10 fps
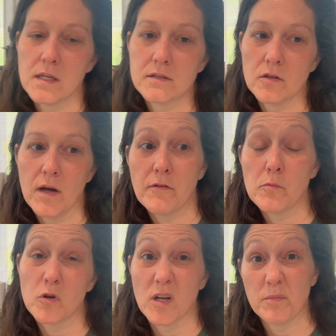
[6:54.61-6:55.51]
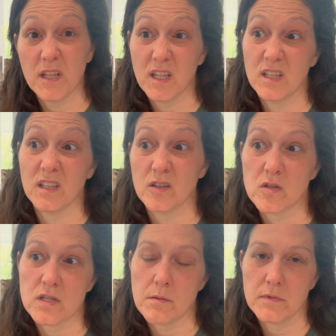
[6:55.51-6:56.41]
And so every morning I've been eating a little
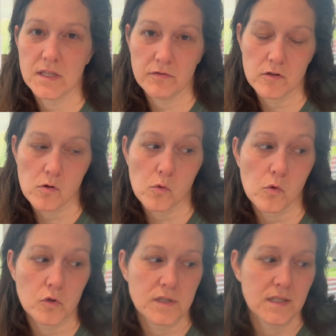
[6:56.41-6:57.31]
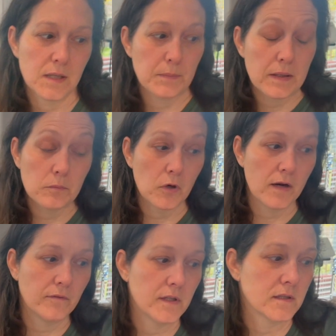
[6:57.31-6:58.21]
something different or skipping
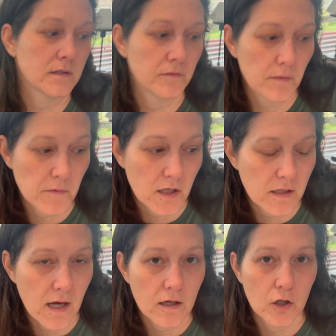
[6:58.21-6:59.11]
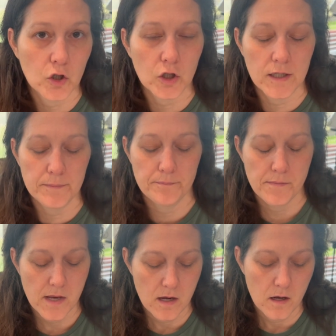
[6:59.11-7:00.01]
breakfast if I'm not that hungry.
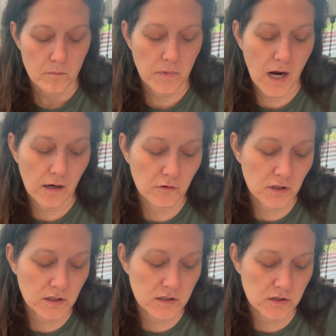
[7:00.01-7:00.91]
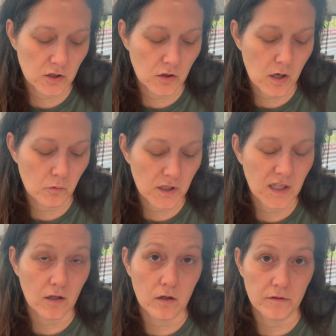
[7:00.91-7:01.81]
But I really don't, I wanna
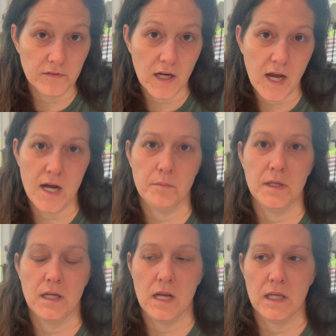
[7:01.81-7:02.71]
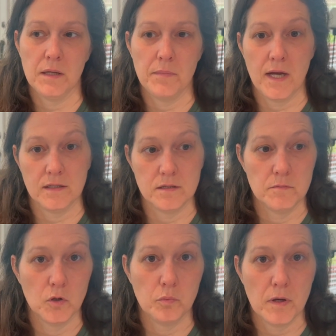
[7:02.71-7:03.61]
get off that habit and get back to
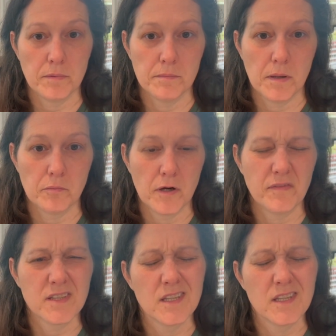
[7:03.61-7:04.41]
meal prepping my breakfast.